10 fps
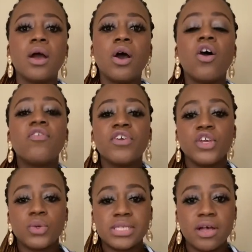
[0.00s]
Offer
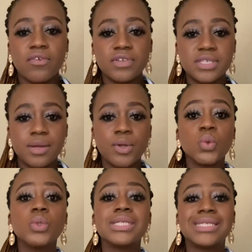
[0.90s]
yourself as someone
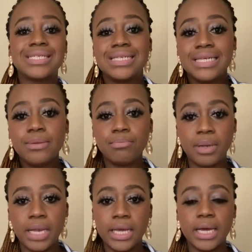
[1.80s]
who's a team
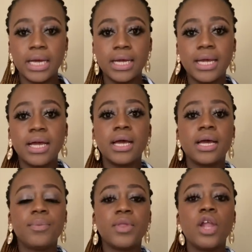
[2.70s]
player.
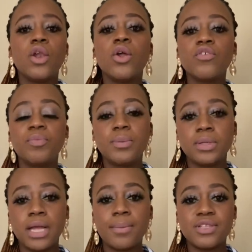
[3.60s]
A lot of people
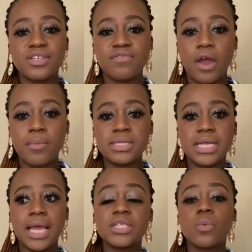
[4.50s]
come into environments
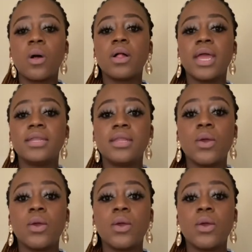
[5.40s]
as well, and they